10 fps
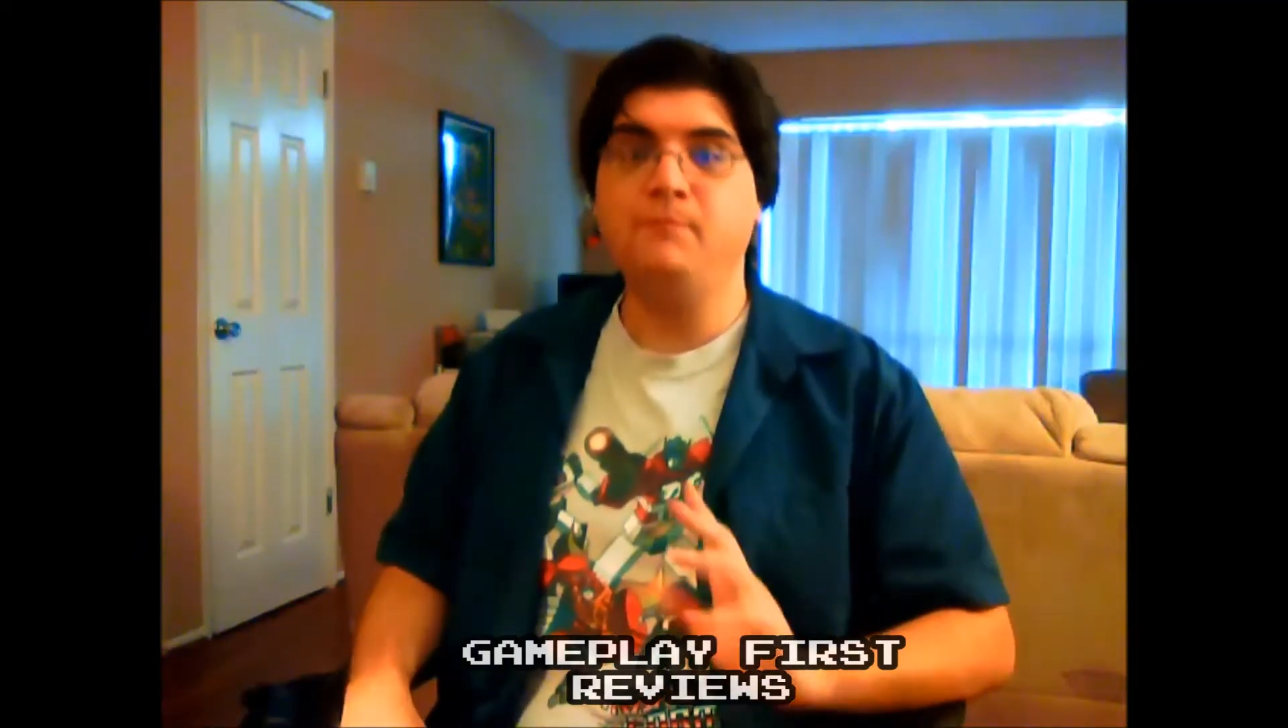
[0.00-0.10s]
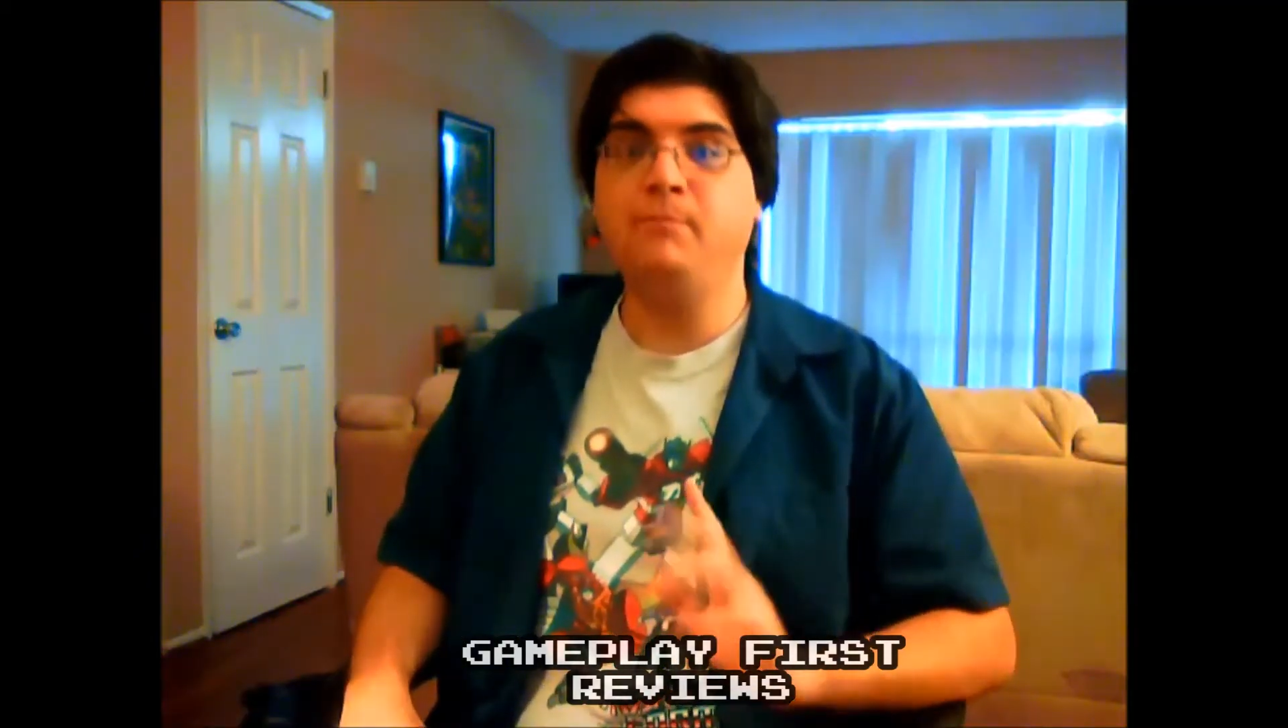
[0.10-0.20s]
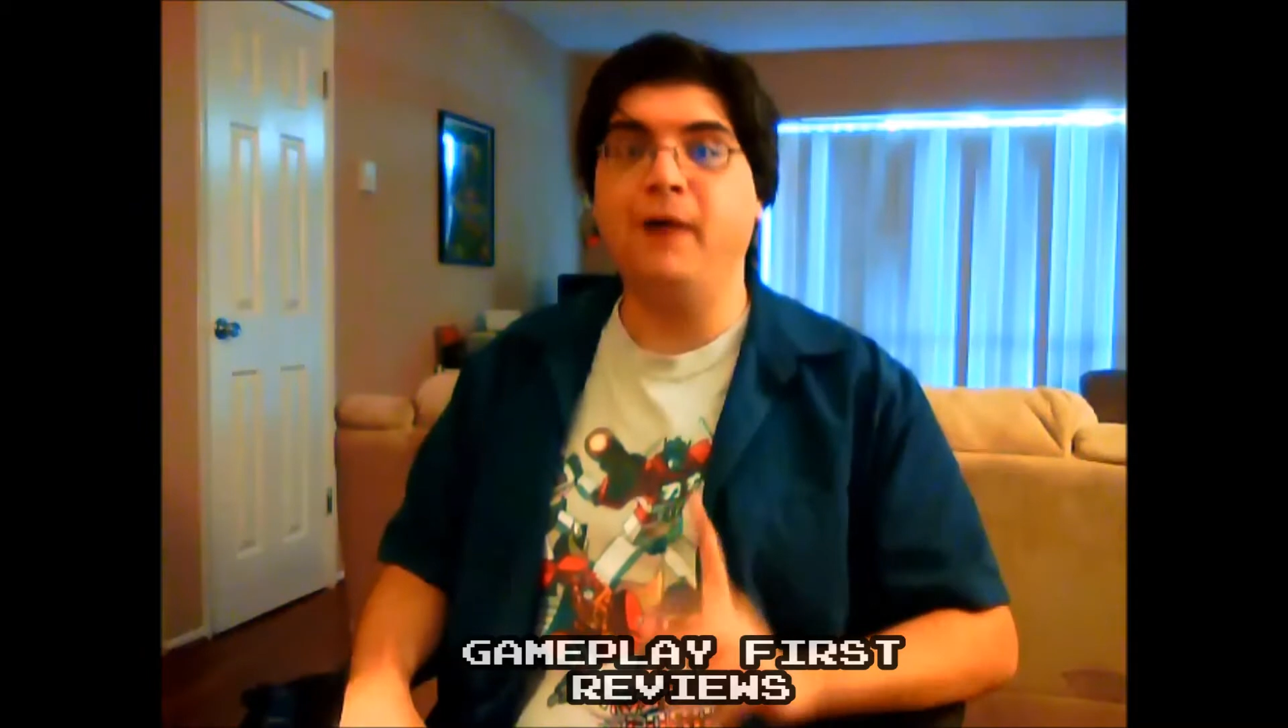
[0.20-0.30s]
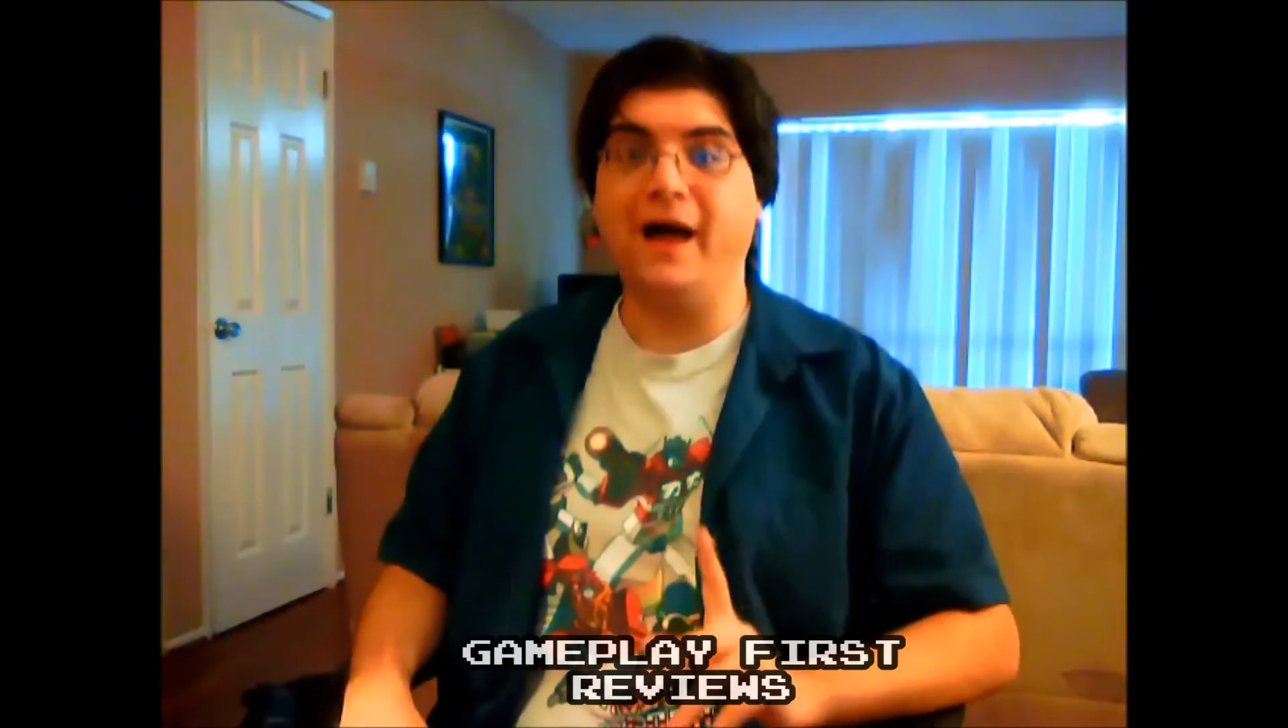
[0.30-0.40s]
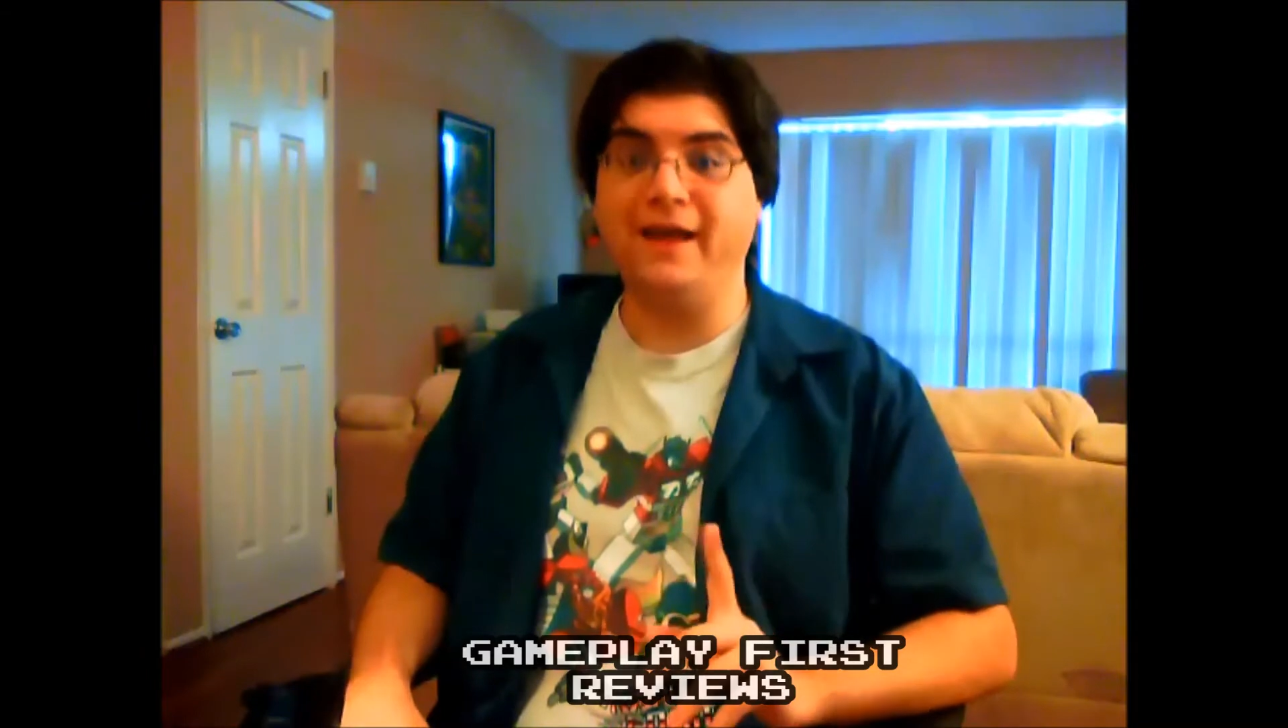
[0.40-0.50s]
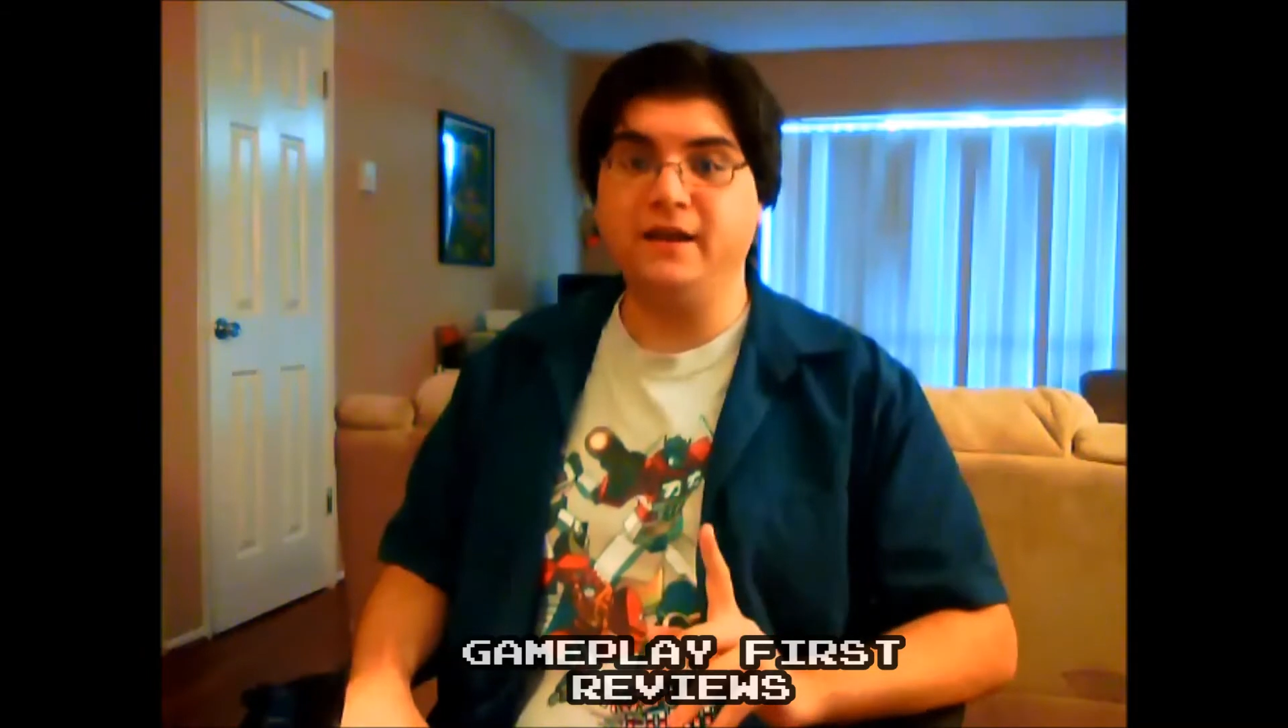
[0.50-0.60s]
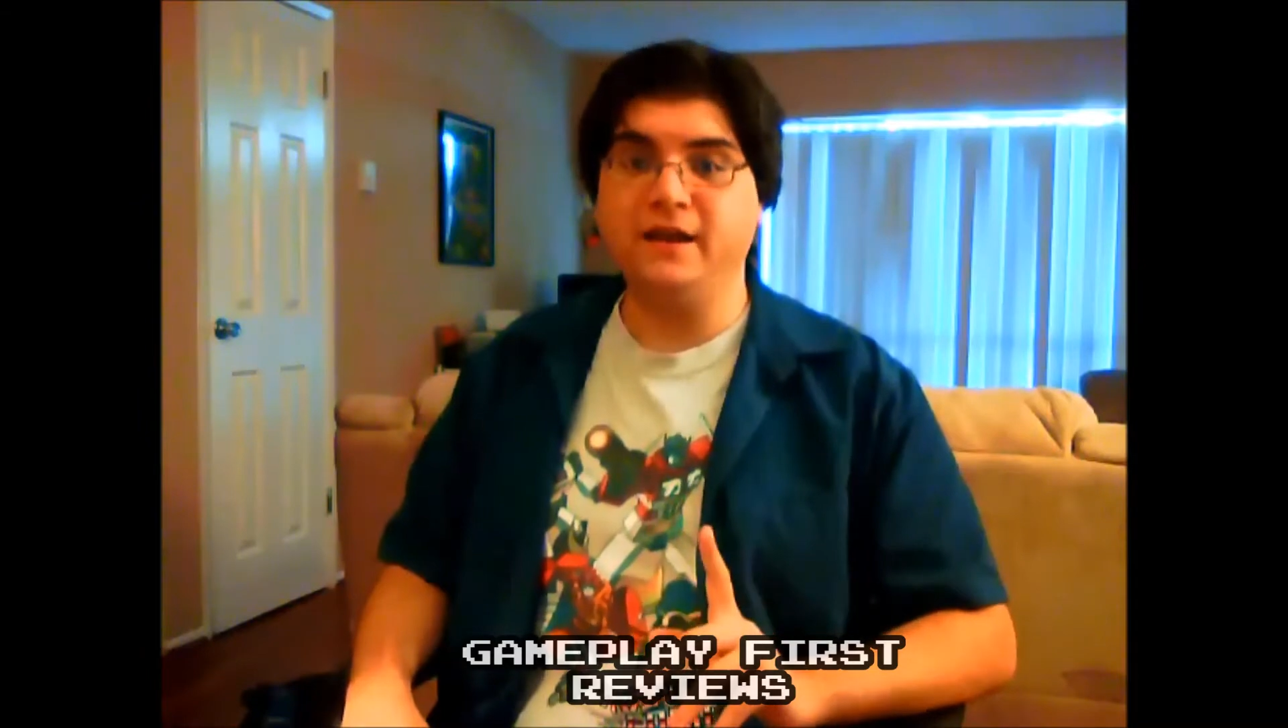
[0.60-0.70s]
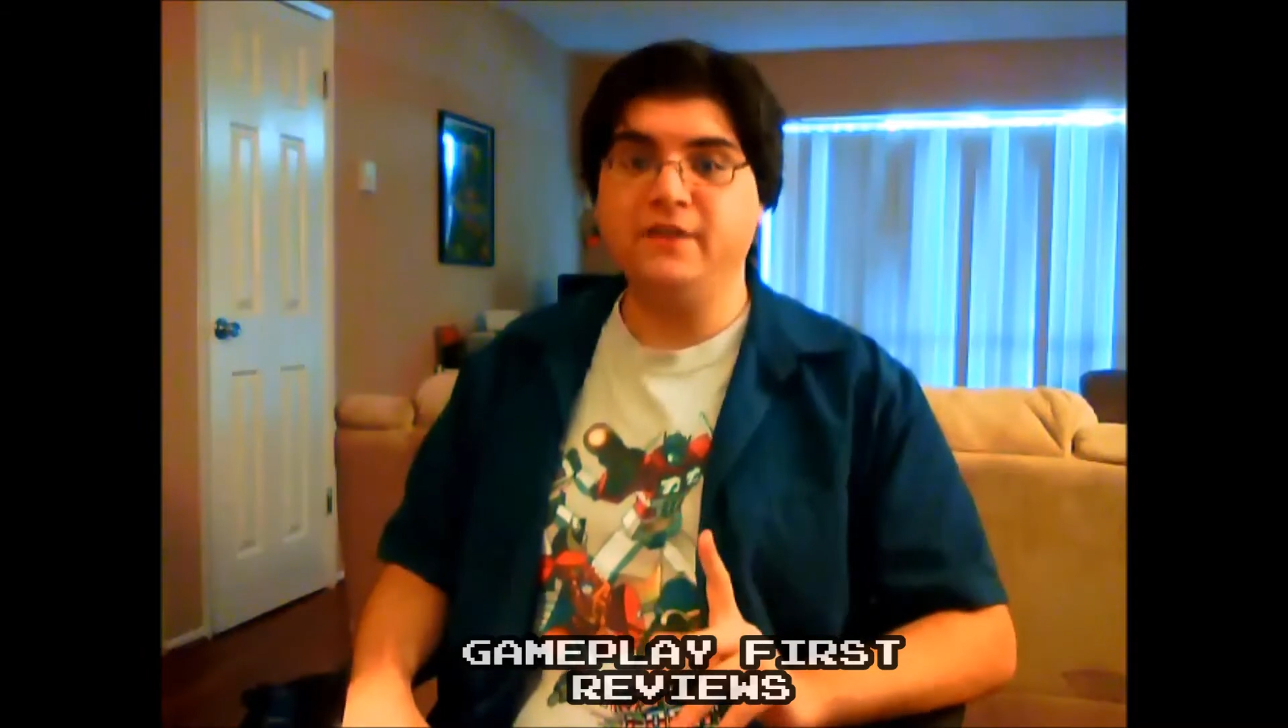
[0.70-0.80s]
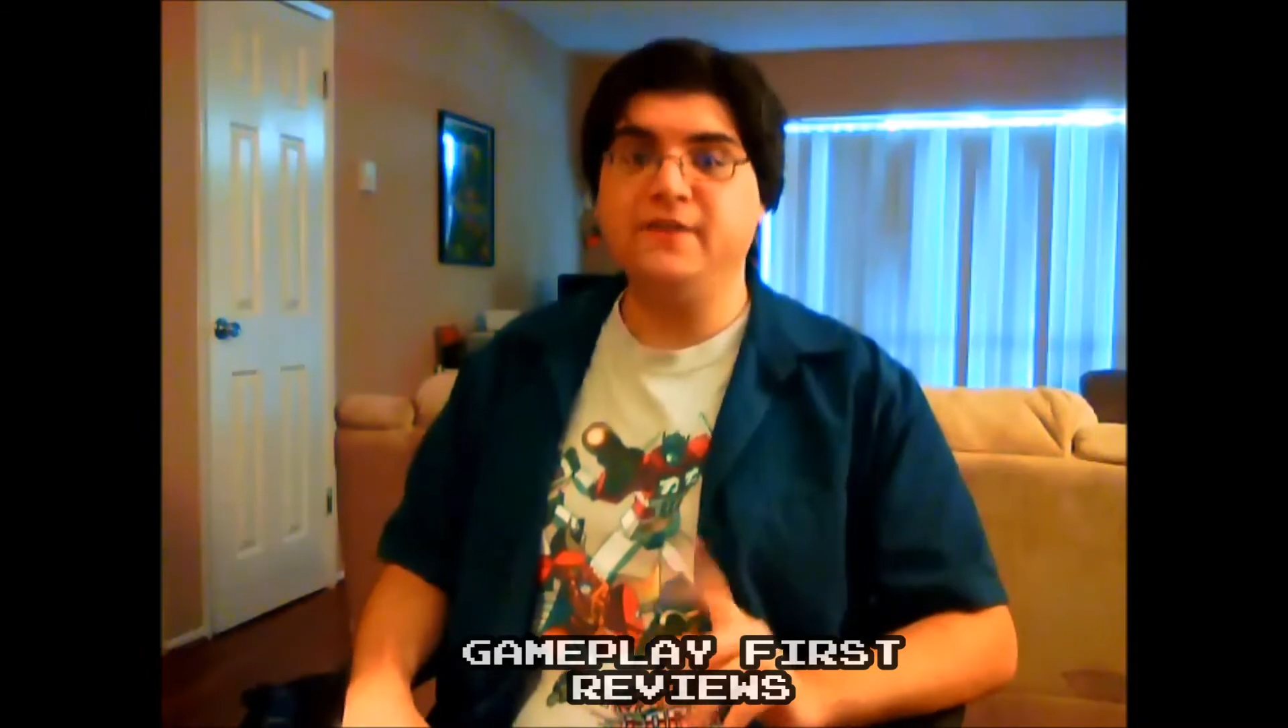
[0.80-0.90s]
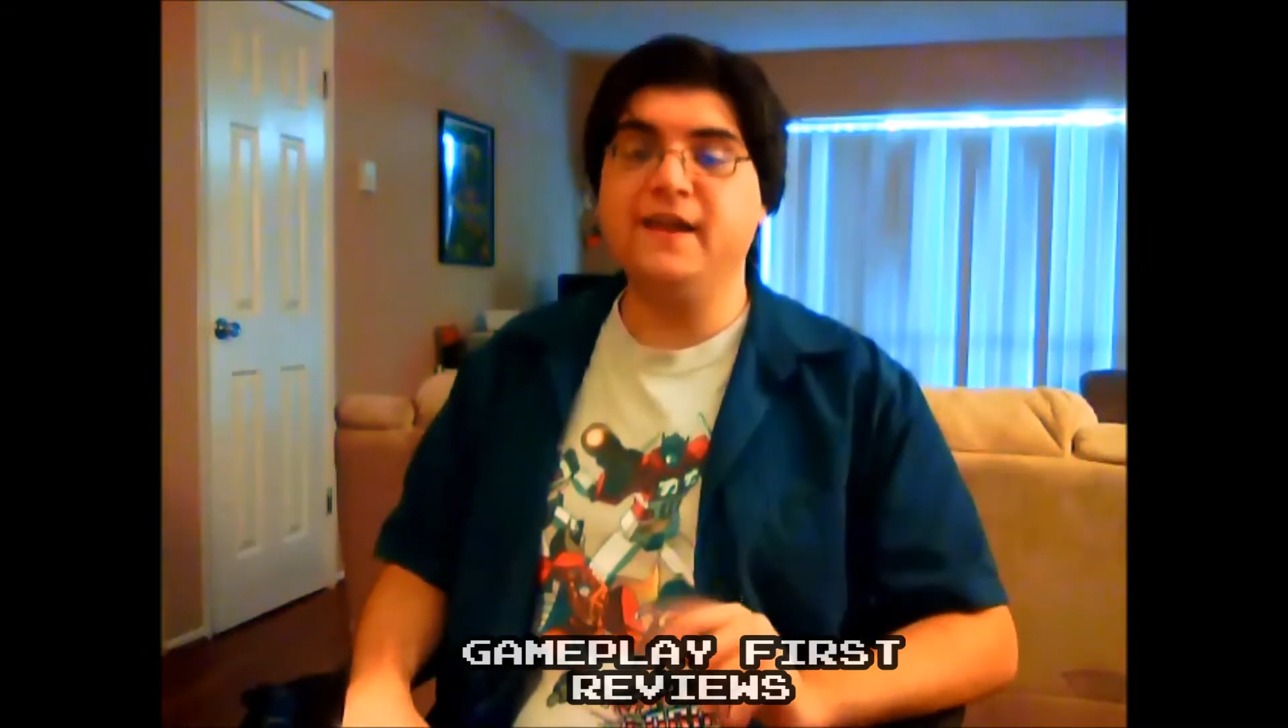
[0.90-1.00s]
but
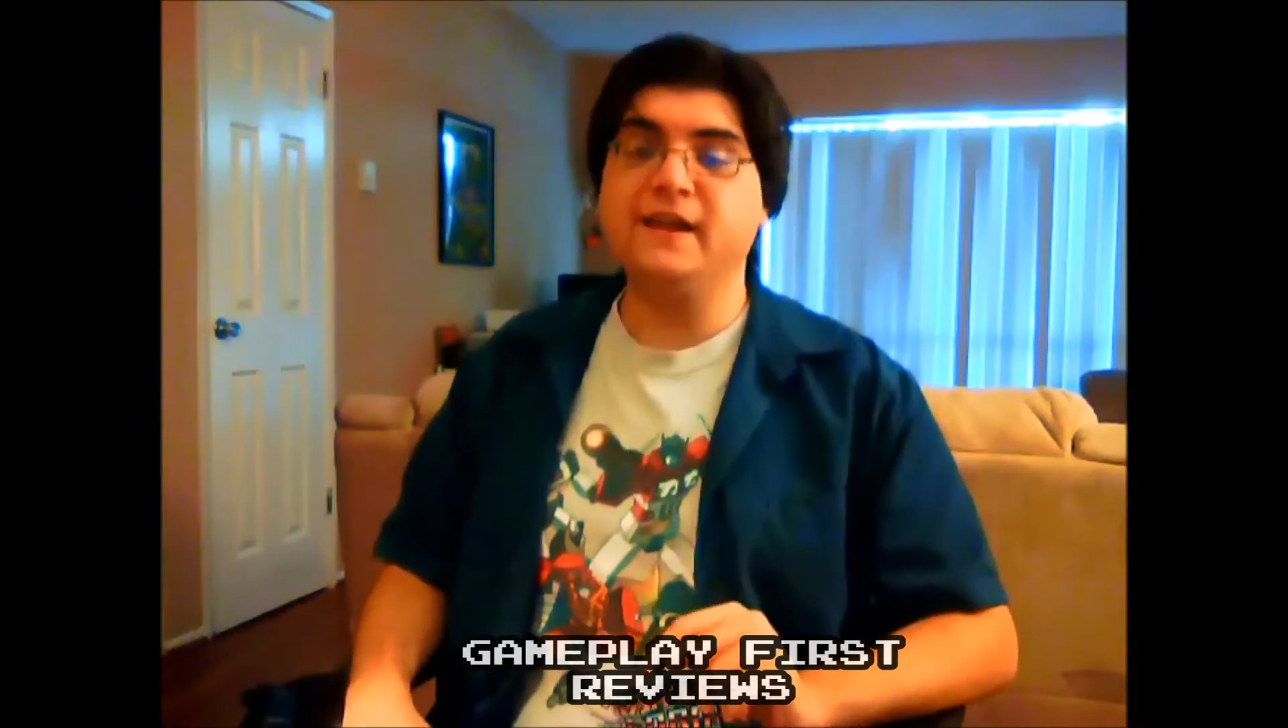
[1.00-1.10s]
they